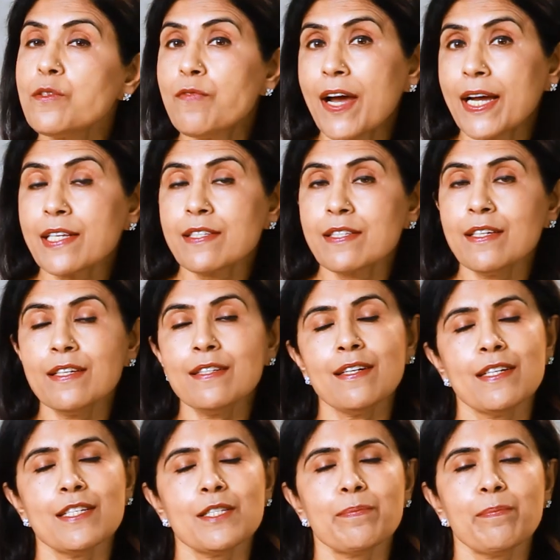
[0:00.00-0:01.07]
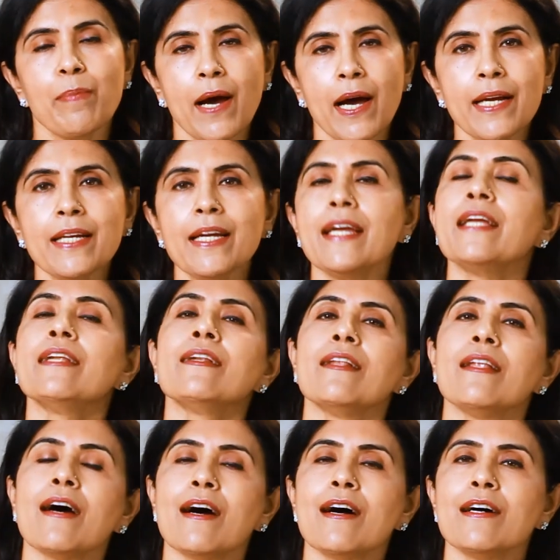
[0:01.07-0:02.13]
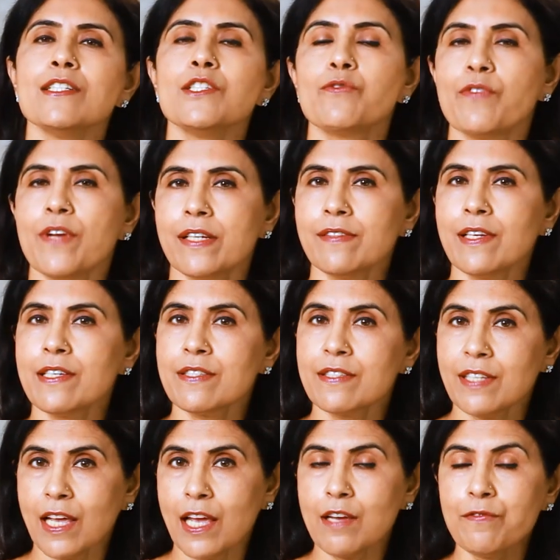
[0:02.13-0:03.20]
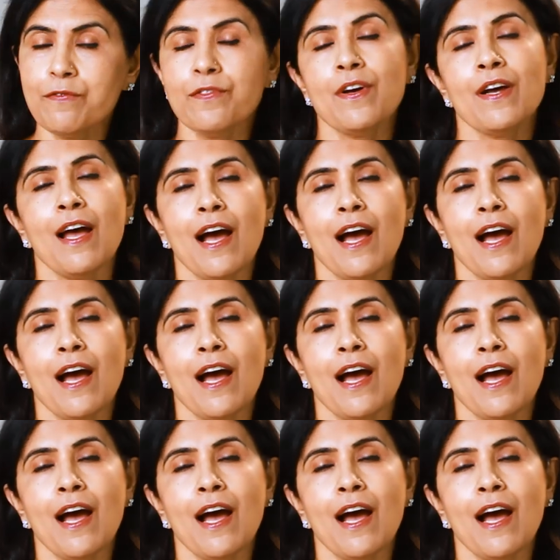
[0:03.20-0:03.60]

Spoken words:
vaccine is by and large very safe.